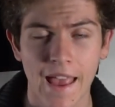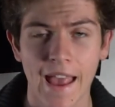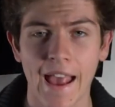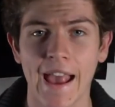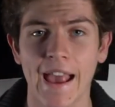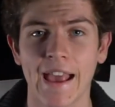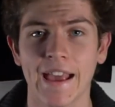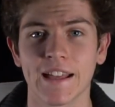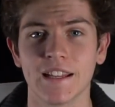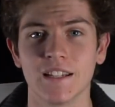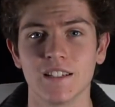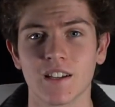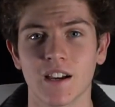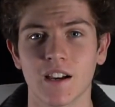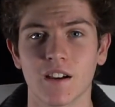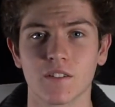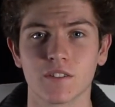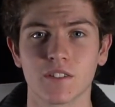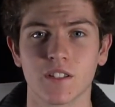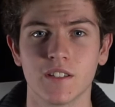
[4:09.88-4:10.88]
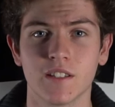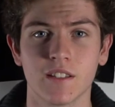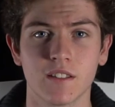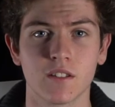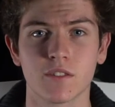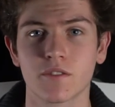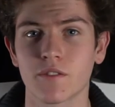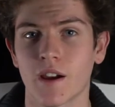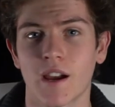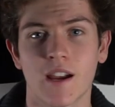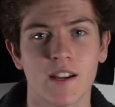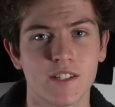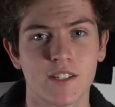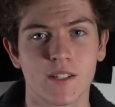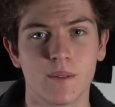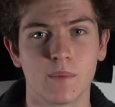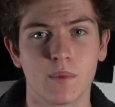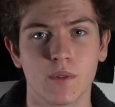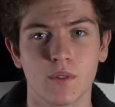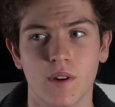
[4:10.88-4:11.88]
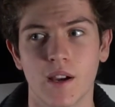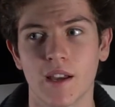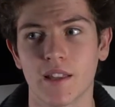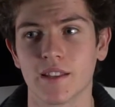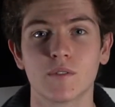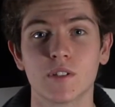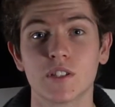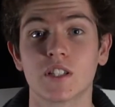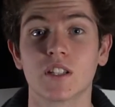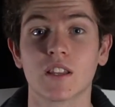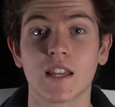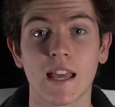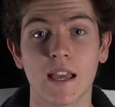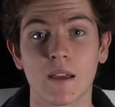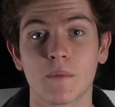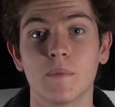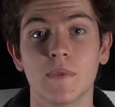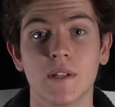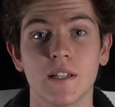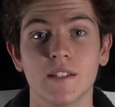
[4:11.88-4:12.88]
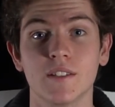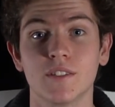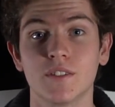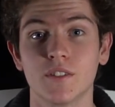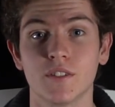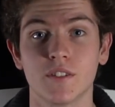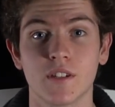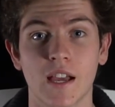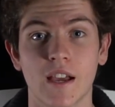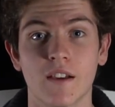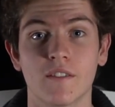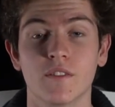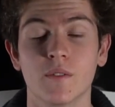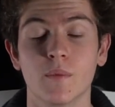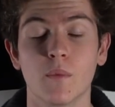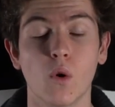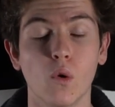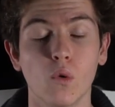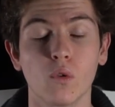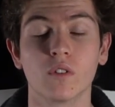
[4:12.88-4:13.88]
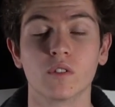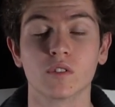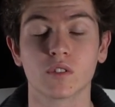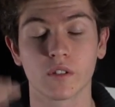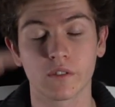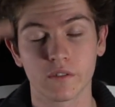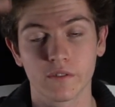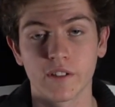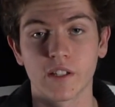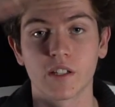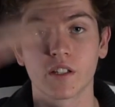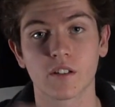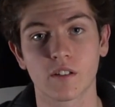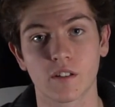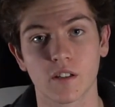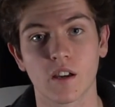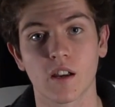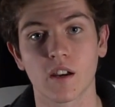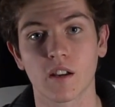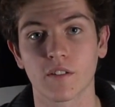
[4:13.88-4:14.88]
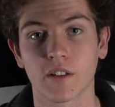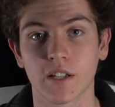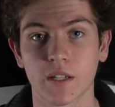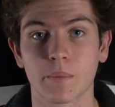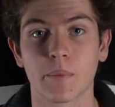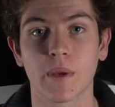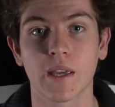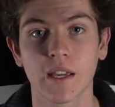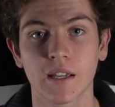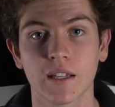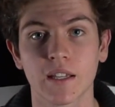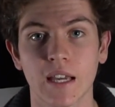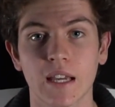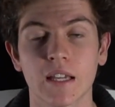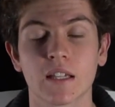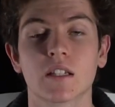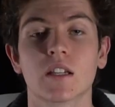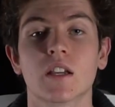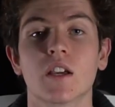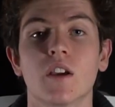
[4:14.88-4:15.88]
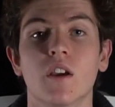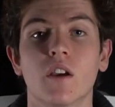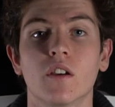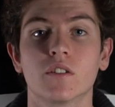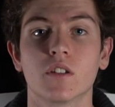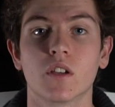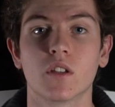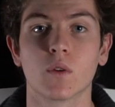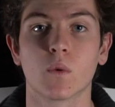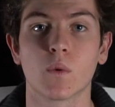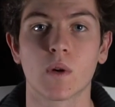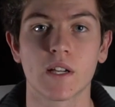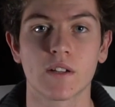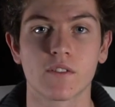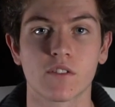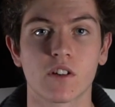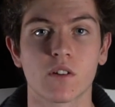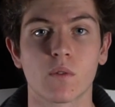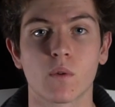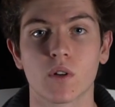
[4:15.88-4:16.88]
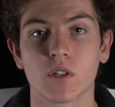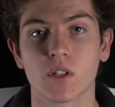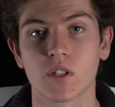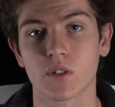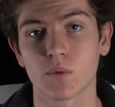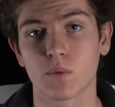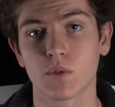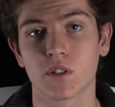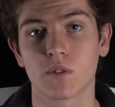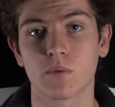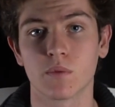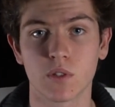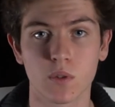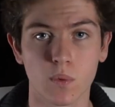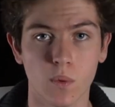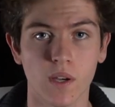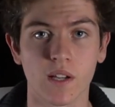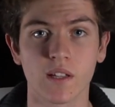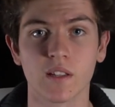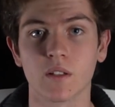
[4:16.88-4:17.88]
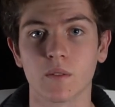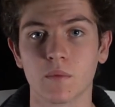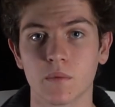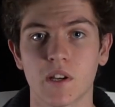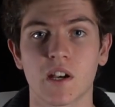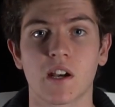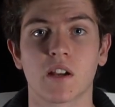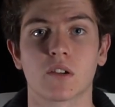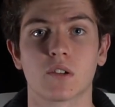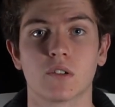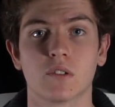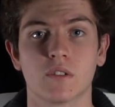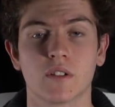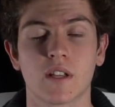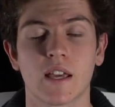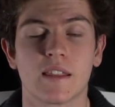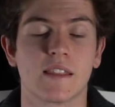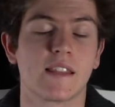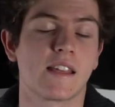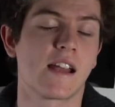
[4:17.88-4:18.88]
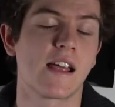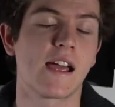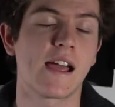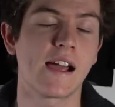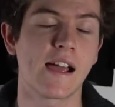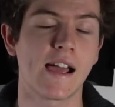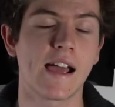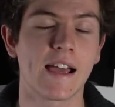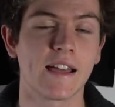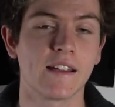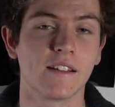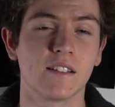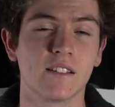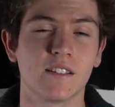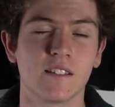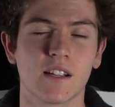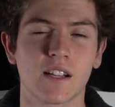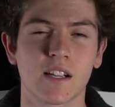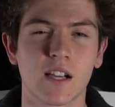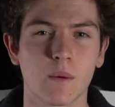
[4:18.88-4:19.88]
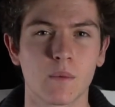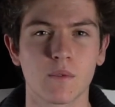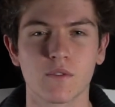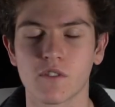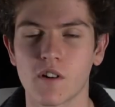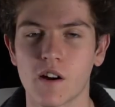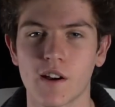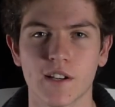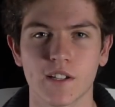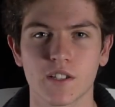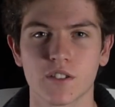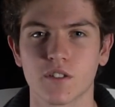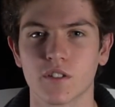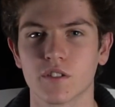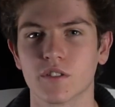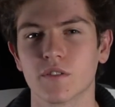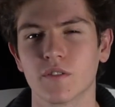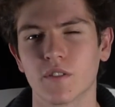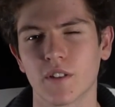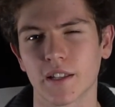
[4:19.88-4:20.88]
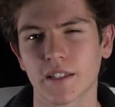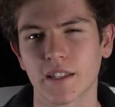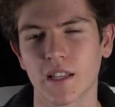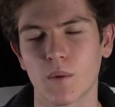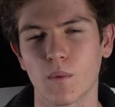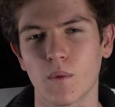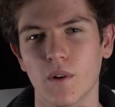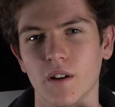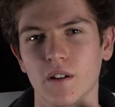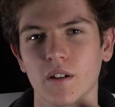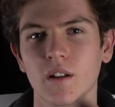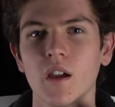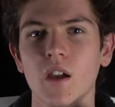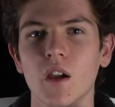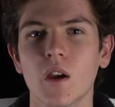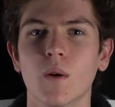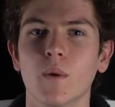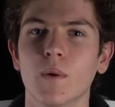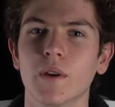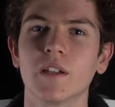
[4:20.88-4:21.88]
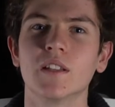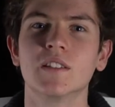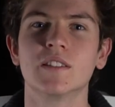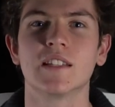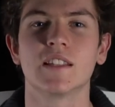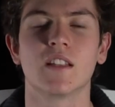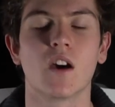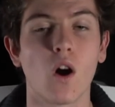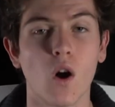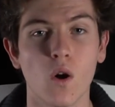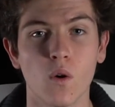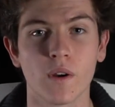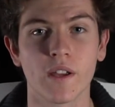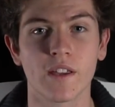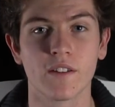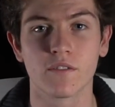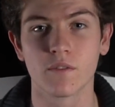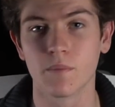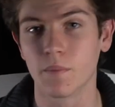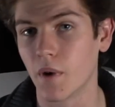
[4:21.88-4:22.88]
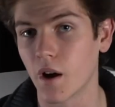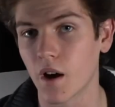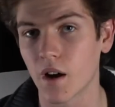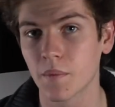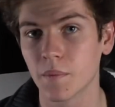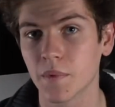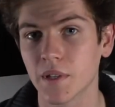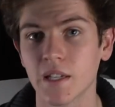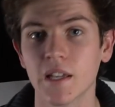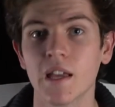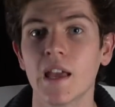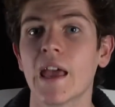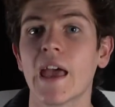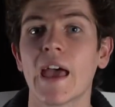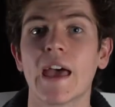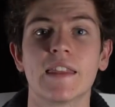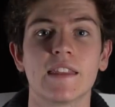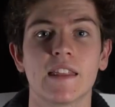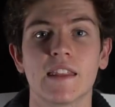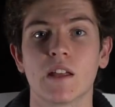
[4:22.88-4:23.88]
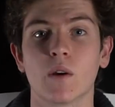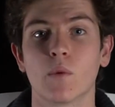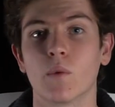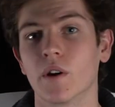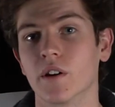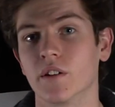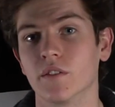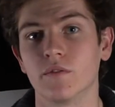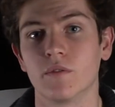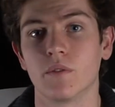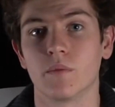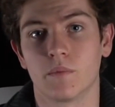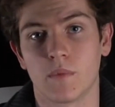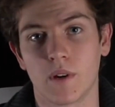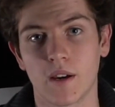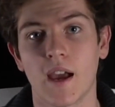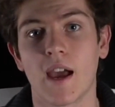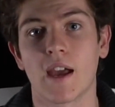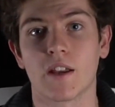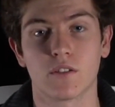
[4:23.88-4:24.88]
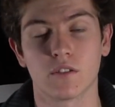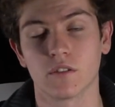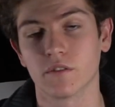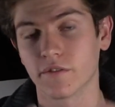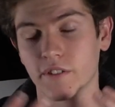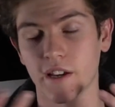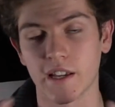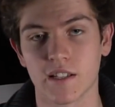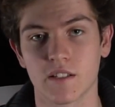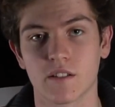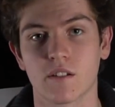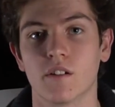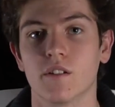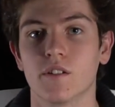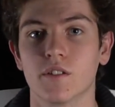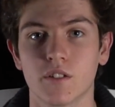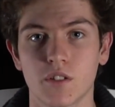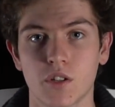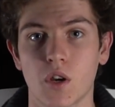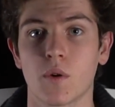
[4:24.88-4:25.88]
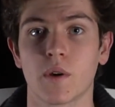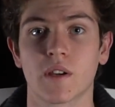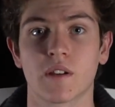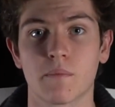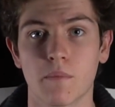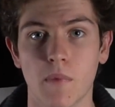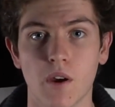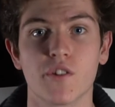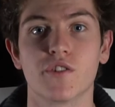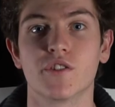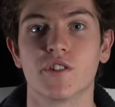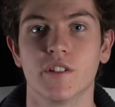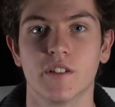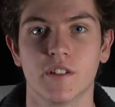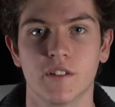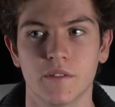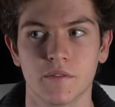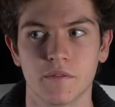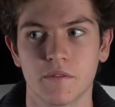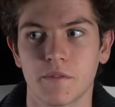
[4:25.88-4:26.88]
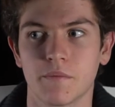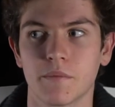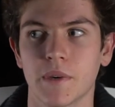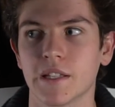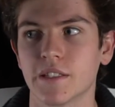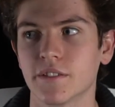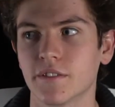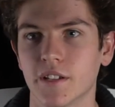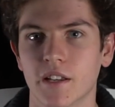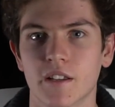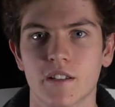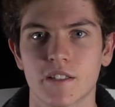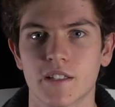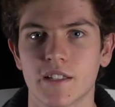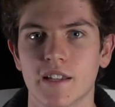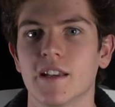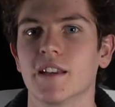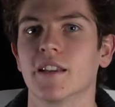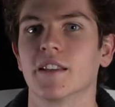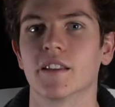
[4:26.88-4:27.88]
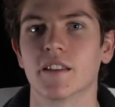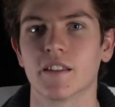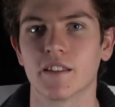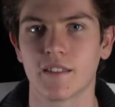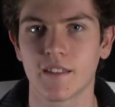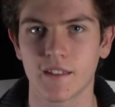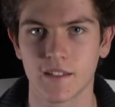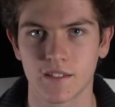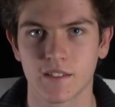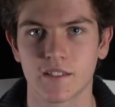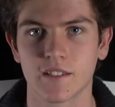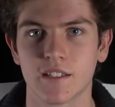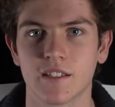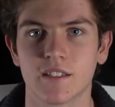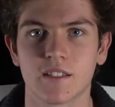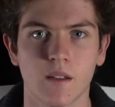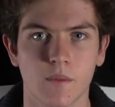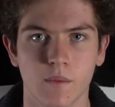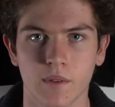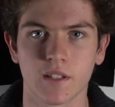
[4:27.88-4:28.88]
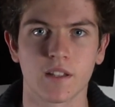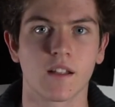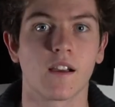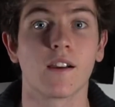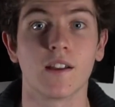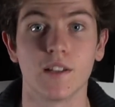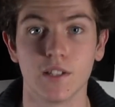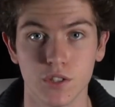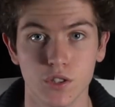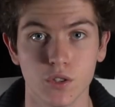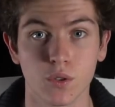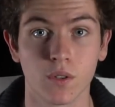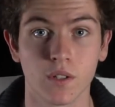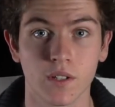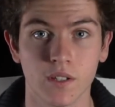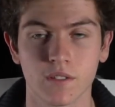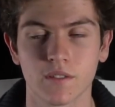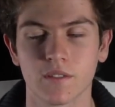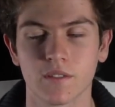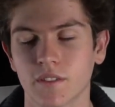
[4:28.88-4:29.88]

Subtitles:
And I also did the crash cymbal, which allowed me to have them all on top of each other, kind of like a pancake, so that whenever I wanted to switch between them, then I could. And then I added a couple variety shots of like that one where you could see the whole kit from behind me, and then that one of my actual face showing emotion and basically understanding that this is something that I enjoy.